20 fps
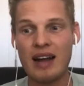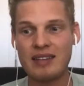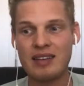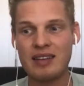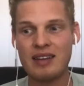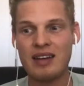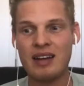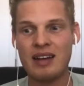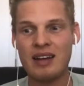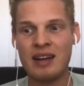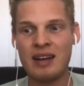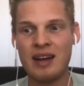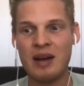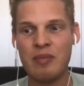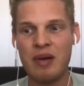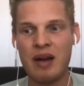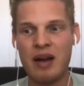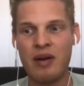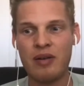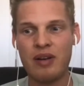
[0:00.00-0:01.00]

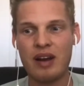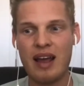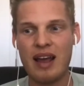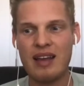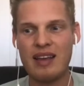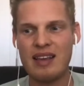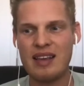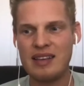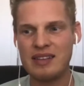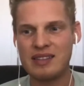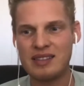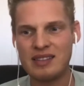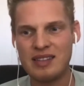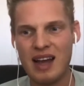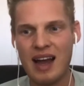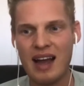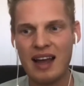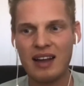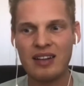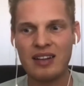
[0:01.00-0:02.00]
about his
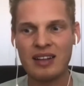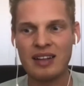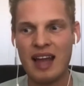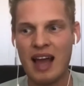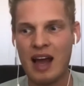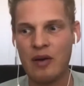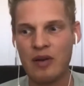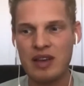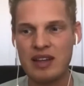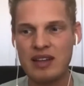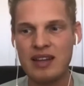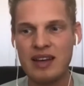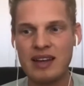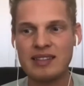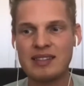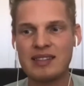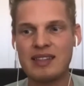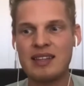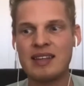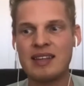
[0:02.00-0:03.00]
style and how he does
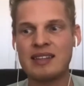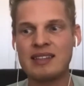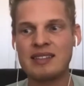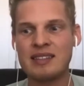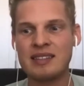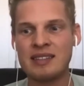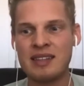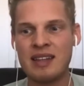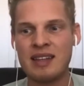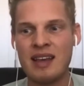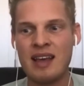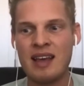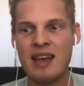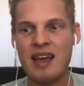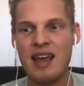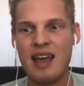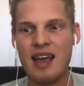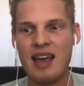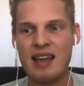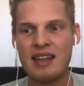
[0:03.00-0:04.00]
things,
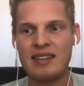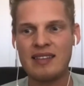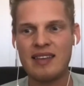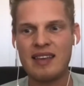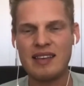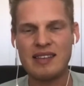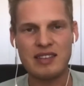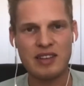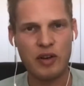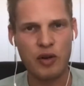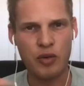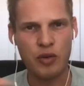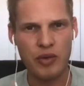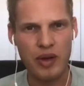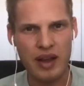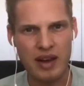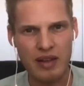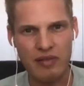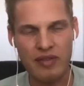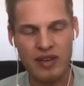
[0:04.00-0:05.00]
and his
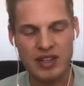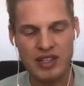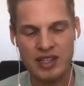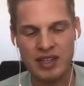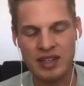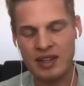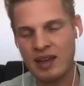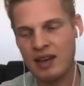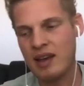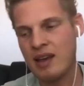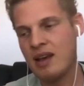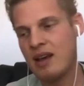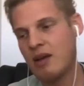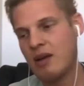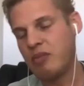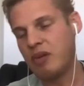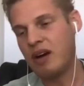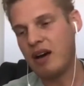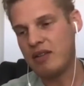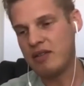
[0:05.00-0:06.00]
creative vision.
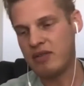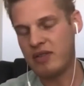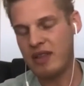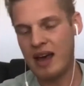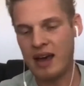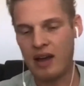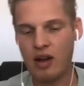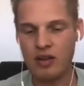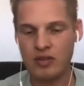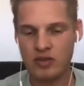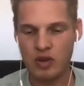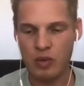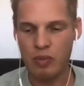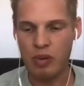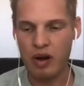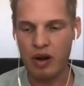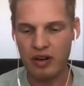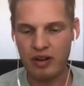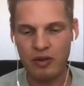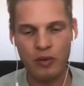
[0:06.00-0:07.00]
But other than that, also
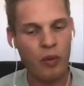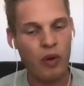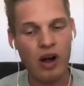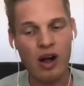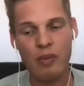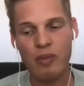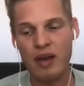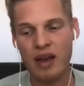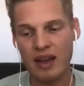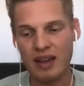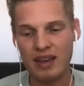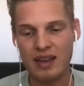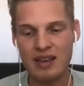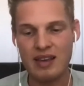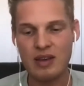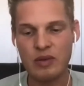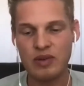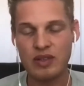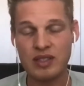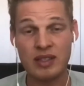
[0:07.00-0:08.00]
Parker Walbeck, he
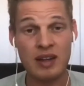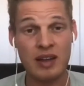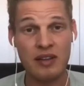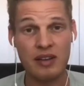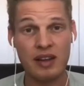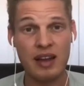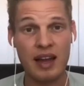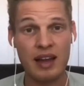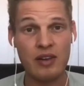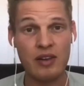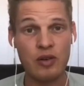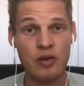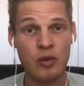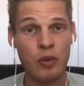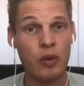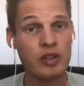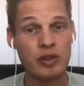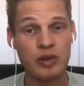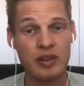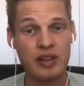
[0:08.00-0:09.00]
was another guy who
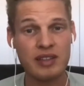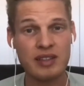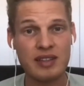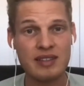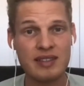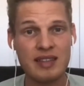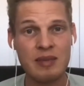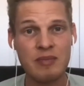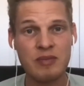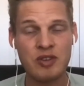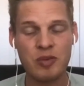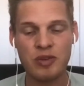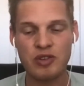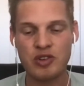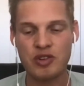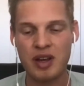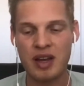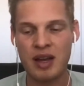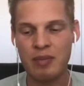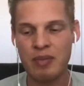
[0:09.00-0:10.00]
worked with us on Team Supertramp.